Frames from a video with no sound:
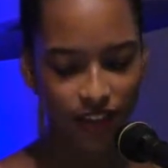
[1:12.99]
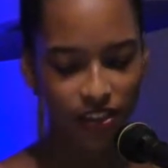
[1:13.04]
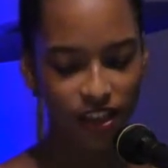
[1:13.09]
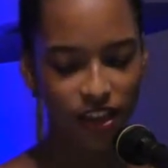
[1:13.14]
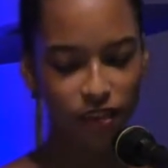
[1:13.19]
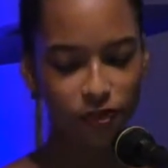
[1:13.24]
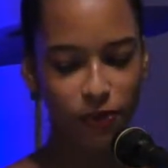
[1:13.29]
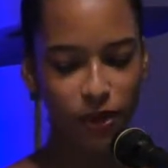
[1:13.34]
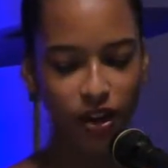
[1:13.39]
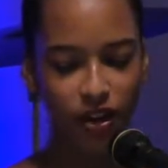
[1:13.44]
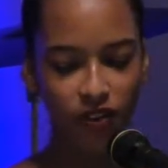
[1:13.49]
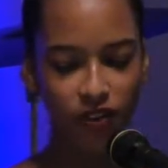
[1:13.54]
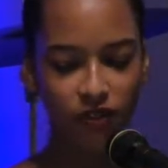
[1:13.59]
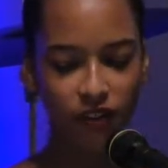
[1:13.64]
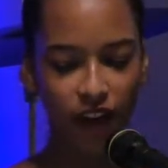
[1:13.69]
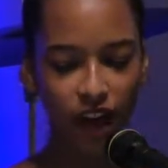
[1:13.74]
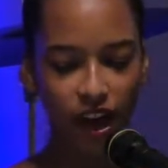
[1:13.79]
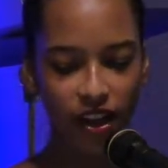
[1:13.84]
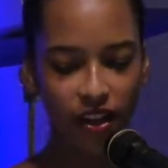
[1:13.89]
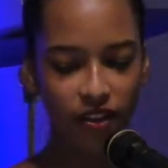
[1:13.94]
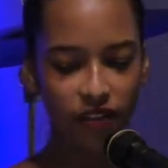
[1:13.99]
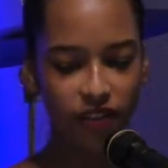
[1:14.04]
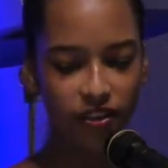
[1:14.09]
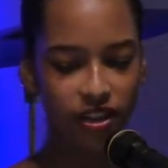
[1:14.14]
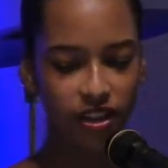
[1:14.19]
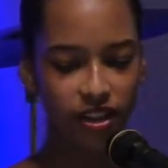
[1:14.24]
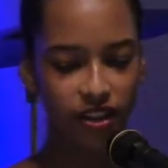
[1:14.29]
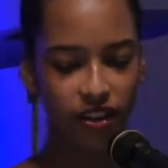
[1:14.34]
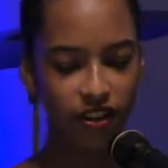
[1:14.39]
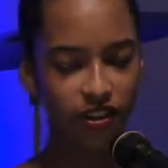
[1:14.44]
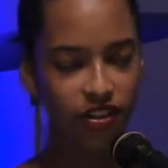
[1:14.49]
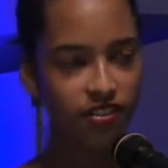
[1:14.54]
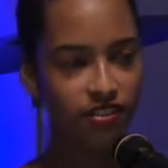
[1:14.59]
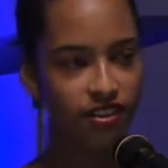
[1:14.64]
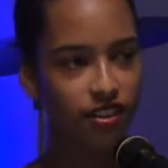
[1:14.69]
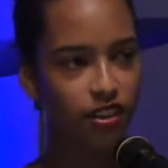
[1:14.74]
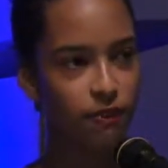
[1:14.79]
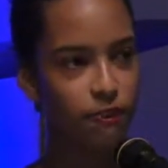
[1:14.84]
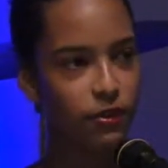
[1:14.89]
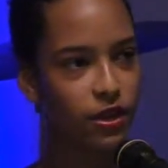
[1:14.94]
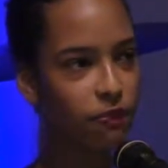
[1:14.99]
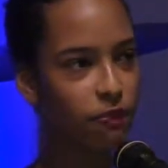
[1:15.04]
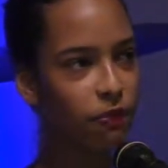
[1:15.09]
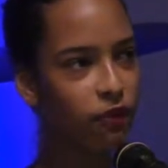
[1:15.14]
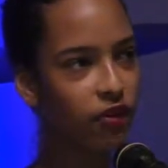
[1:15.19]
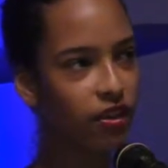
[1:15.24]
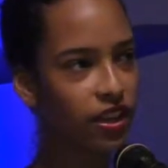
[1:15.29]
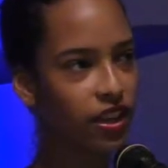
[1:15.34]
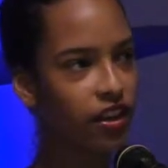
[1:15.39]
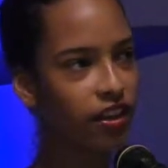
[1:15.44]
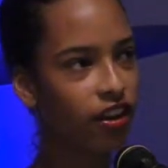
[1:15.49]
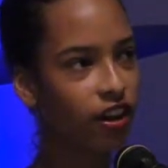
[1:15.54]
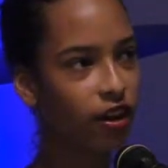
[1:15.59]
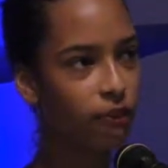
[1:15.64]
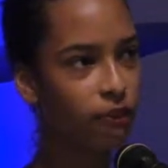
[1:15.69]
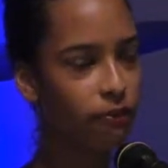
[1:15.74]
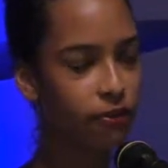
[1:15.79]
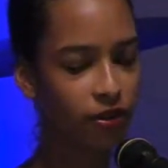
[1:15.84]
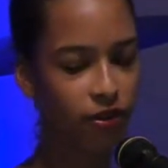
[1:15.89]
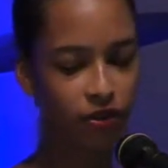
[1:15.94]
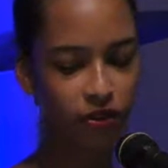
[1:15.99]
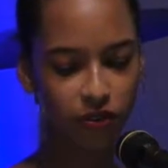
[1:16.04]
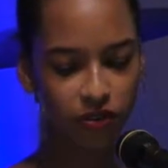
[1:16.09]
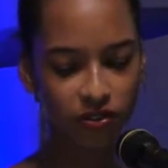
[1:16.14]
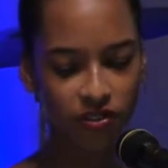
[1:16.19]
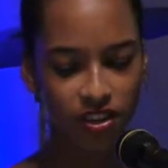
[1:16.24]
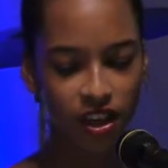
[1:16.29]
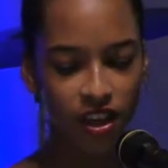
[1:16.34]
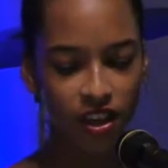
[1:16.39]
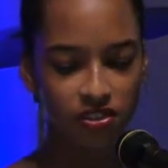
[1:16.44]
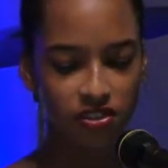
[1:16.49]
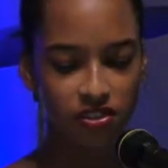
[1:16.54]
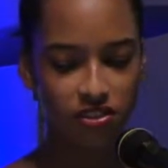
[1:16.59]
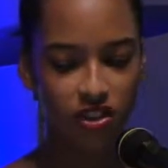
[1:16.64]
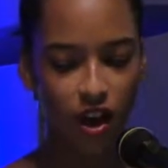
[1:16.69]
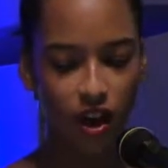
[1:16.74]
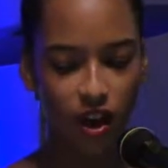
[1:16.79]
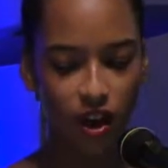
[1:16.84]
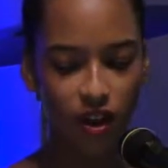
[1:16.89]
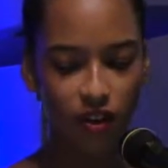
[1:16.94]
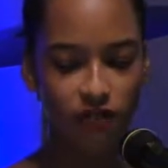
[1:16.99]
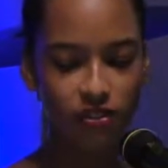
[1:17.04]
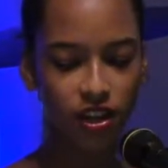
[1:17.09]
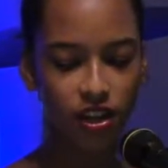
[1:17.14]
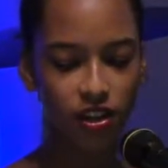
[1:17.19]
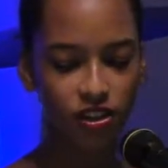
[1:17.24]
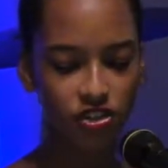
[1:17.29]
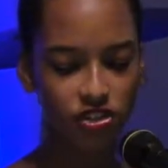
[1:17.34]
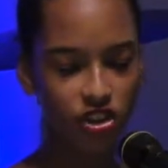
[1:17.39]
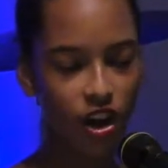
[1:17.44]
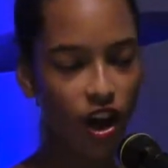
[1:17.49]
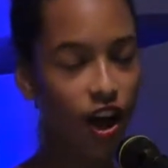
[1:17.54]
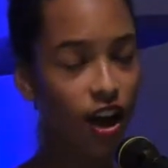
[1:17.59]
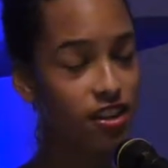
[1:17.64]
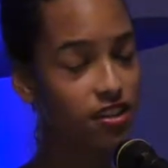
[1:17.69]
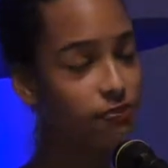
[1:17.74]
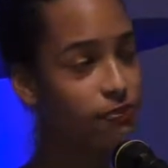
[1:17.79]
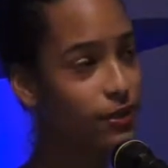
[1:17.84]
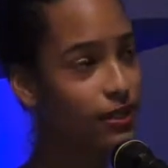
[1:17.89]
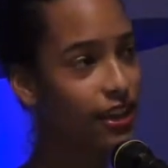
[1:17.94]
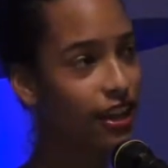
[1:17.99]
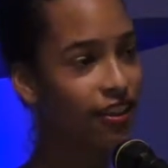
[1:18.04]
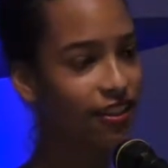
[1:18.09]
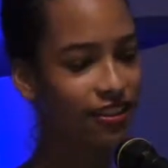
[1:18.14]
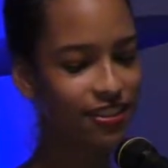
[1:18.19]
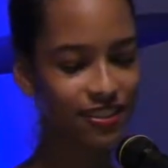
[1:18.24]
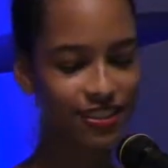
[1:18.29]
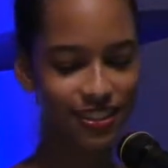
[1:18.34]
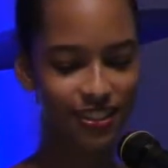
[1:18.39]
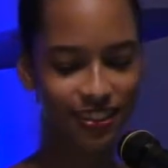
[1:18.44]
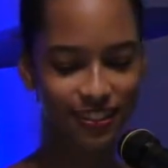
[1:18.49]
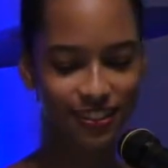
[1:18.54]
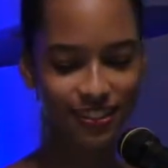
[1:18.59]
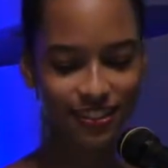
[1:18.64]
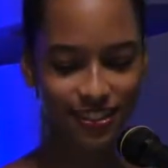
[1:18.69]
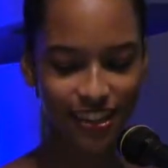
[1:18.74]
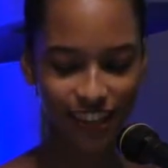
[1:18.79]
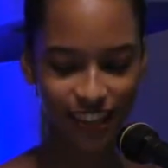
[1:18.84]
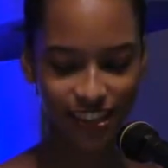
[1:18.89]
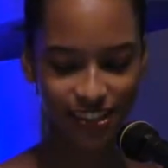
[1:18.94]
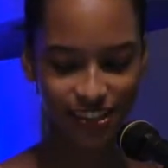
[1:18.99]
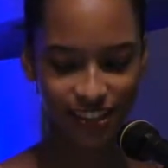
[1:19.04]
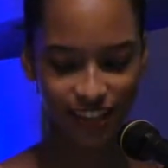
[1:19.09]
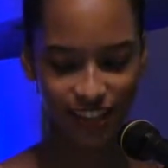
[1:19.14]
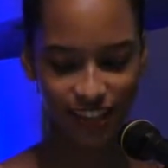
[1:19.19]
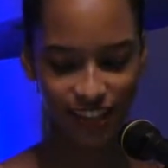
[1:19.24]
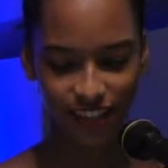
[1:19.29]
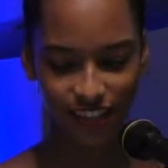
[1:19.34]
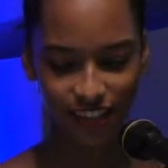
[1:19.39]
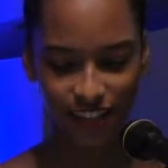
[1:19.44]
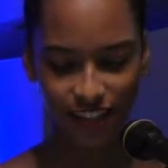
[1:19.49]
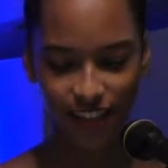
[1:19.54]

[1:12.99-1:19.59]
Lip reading: They've been on fire for years, and the people here are bruised, starved, shot, but they are still standing.